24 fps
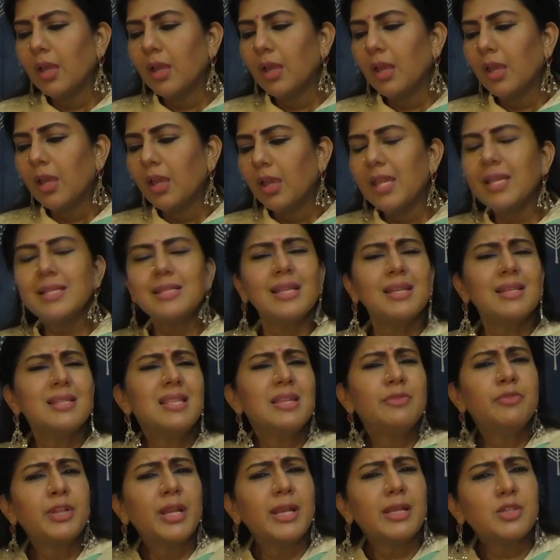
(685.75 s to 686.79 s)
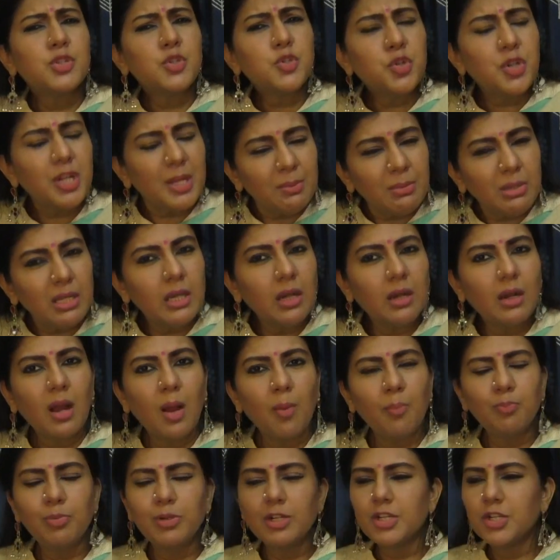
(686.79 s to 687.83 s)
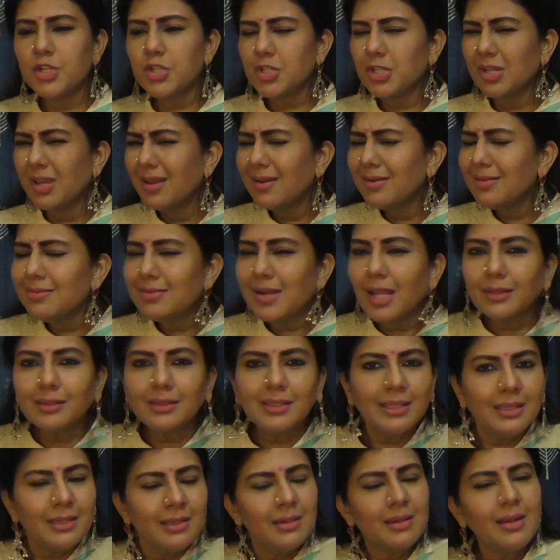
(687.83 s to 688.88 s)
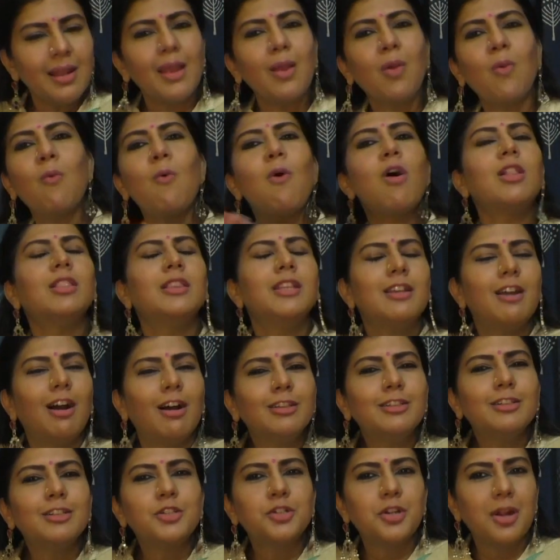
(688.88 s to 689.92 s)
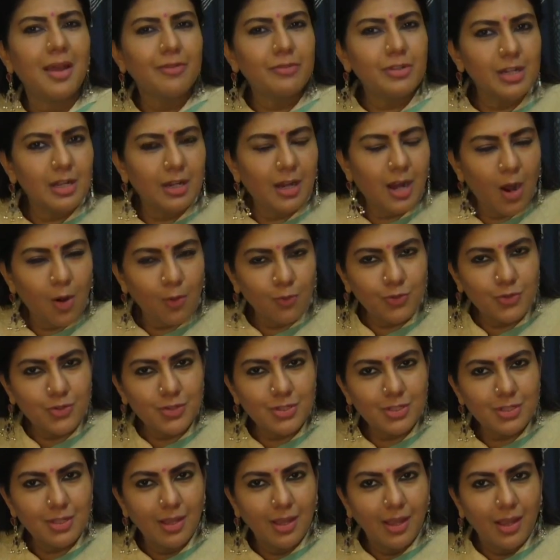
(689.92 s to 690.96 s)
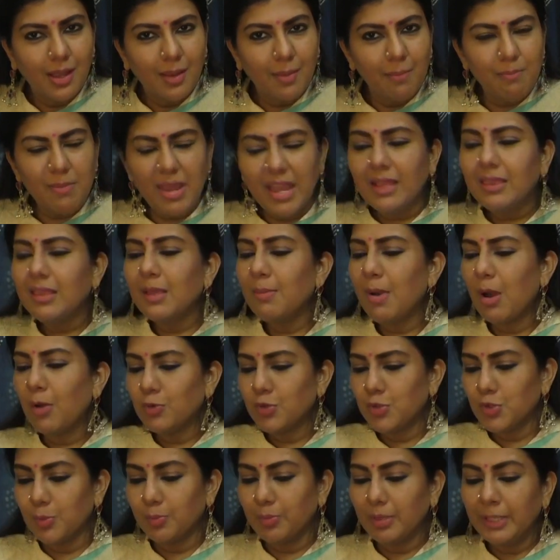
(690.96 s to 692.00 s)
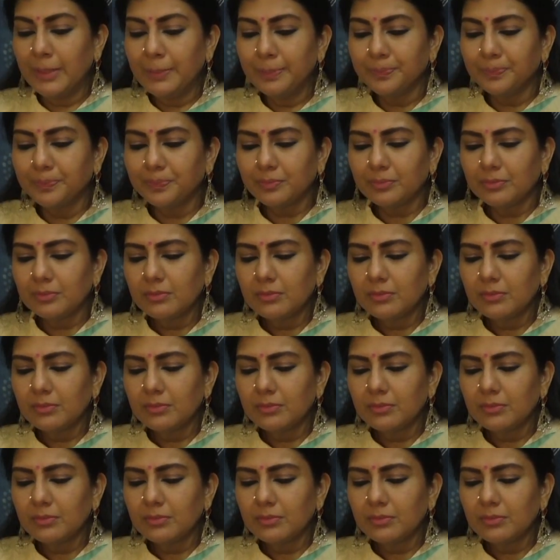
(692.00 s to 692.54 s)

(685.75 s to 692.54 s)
He says they were extremely accomplished, nothing like what the other travel accounts make them out to be.